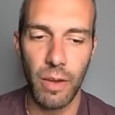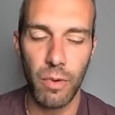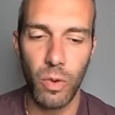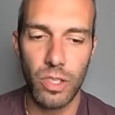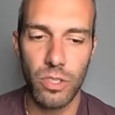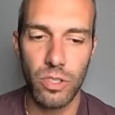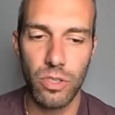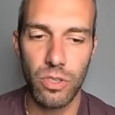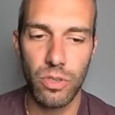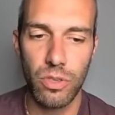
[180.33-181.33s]
they were going
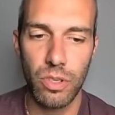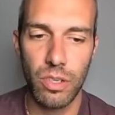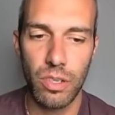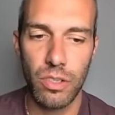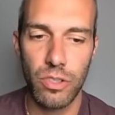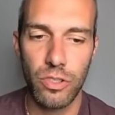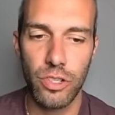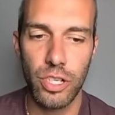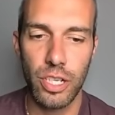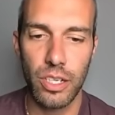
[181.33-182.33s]
to
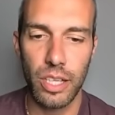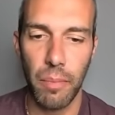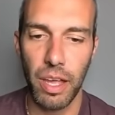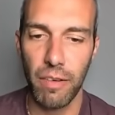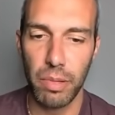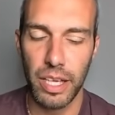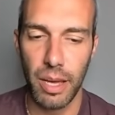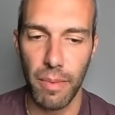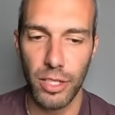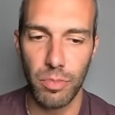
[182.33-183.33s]
shield, I may have played
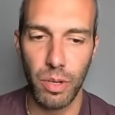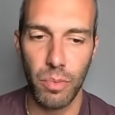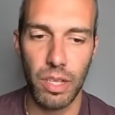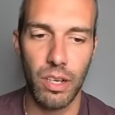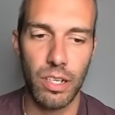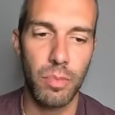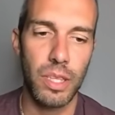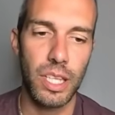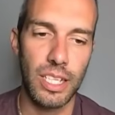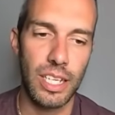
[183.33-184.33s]
that matchup out a bit longer,
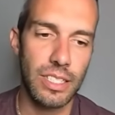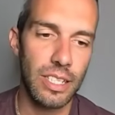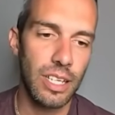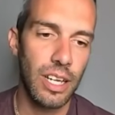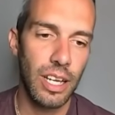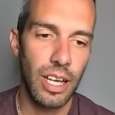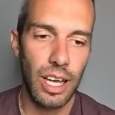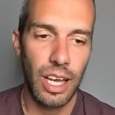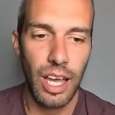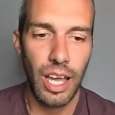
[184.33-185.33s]
but they didn't.
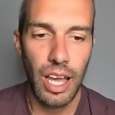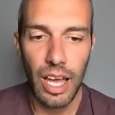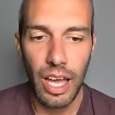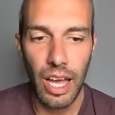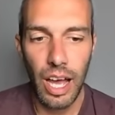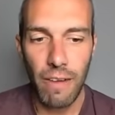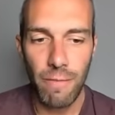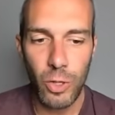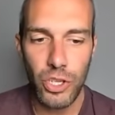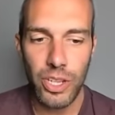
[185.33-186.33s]

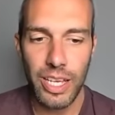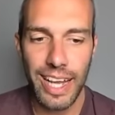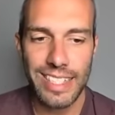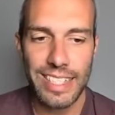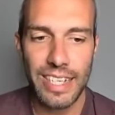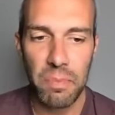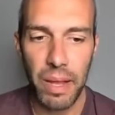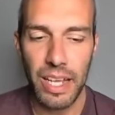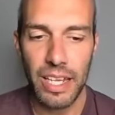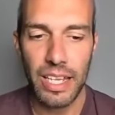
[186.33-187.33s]
Unfortunately, I did
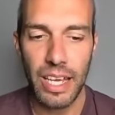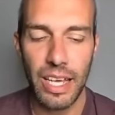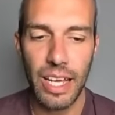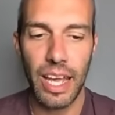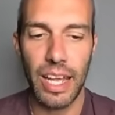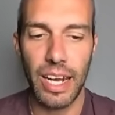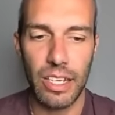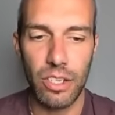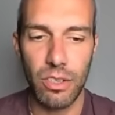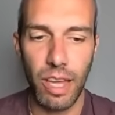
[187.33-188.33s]
get baited, and
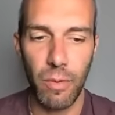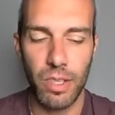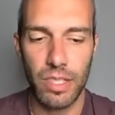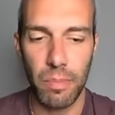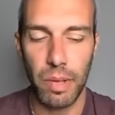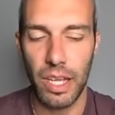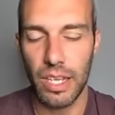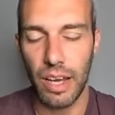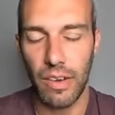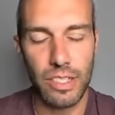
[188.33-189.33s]
I knew that once they
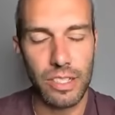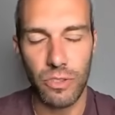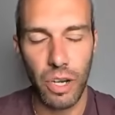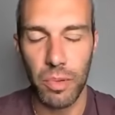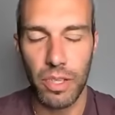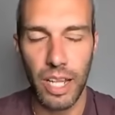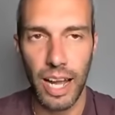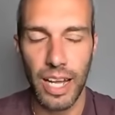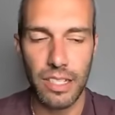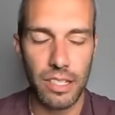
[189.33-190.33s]
baited, I was in trouble, that
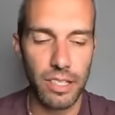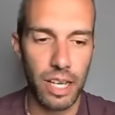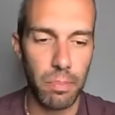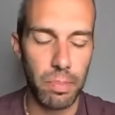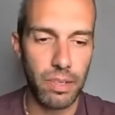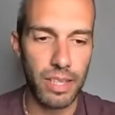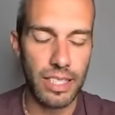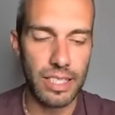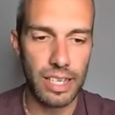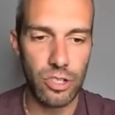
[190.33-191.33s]
I had to kind of burn
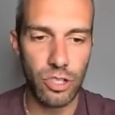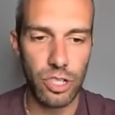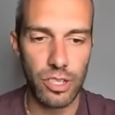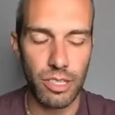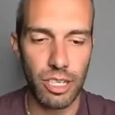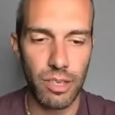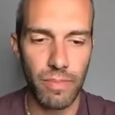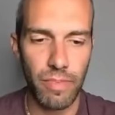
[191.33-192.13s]
that second shield.